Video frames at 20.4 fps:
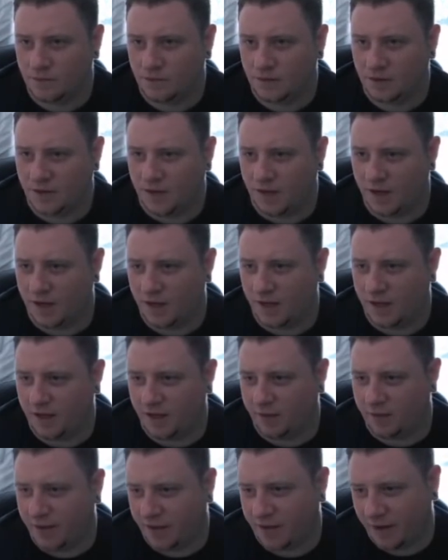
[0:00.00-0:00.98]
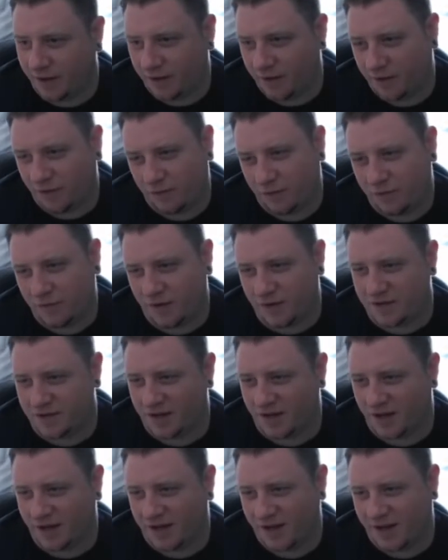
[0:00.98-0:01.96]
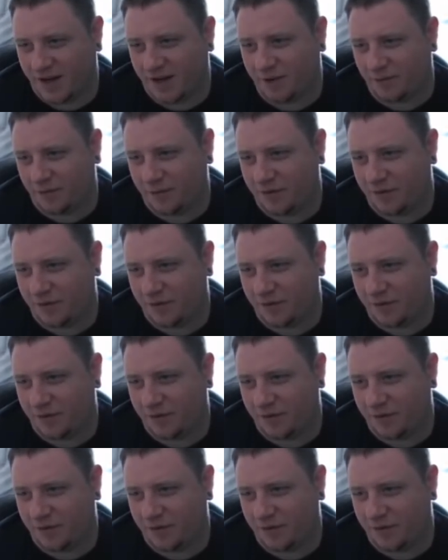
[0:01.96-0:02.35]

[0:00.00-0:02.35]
Ah, there we go. First guy down.